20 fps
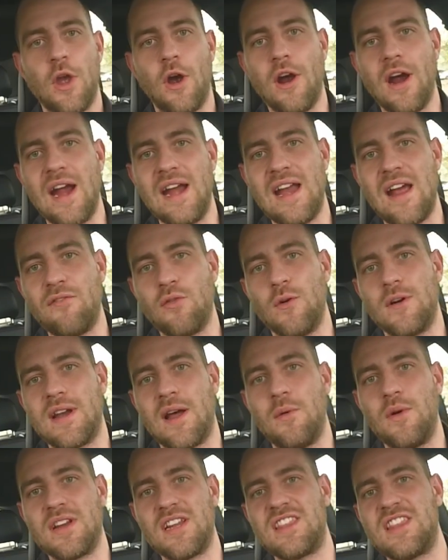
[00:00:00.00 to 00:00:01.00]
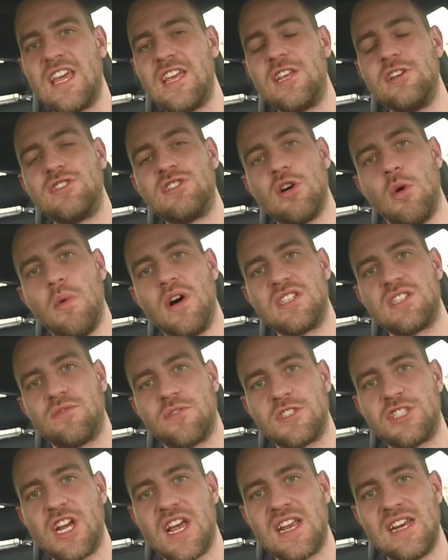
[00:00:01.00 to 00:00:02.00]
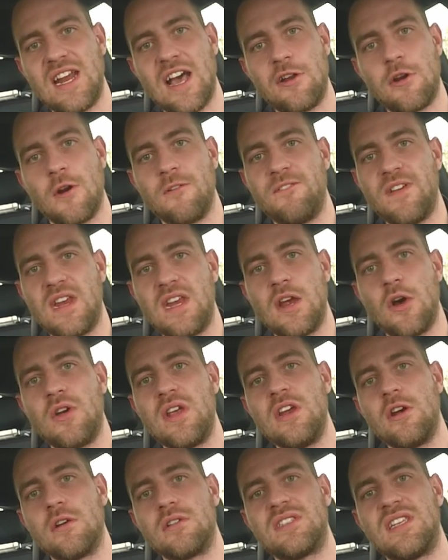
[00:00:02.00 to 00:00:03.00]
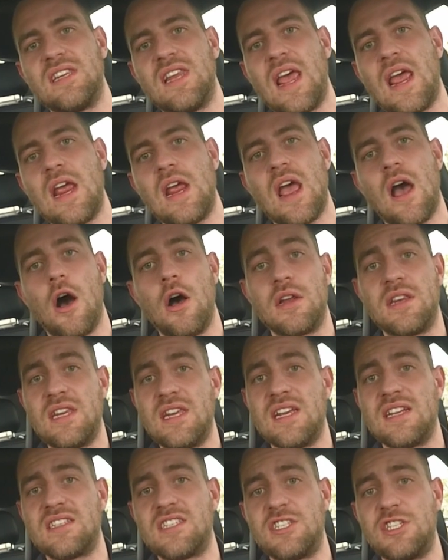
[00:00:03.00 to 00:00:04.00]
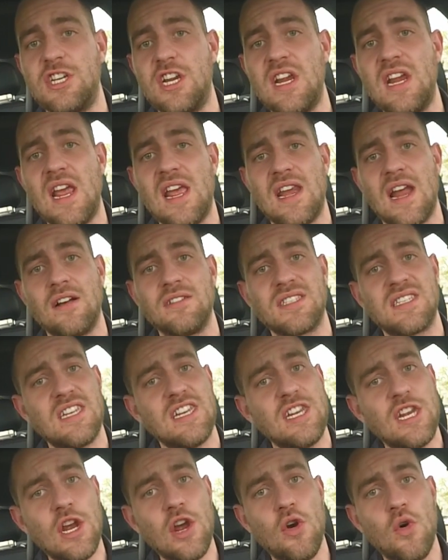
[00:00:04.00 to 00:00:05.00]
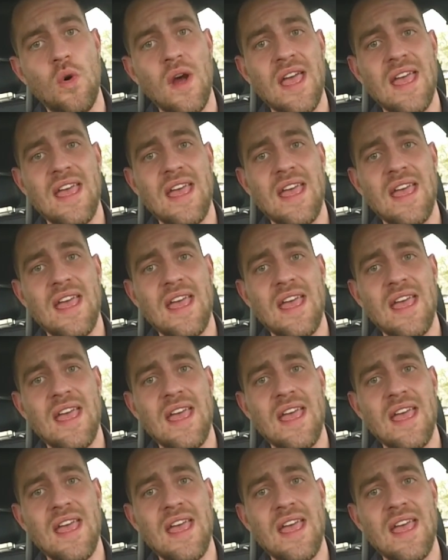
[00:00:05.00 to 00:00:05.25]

All right, everyone, I want to thank you so much for checking out our video here today on DSG, and I'll see you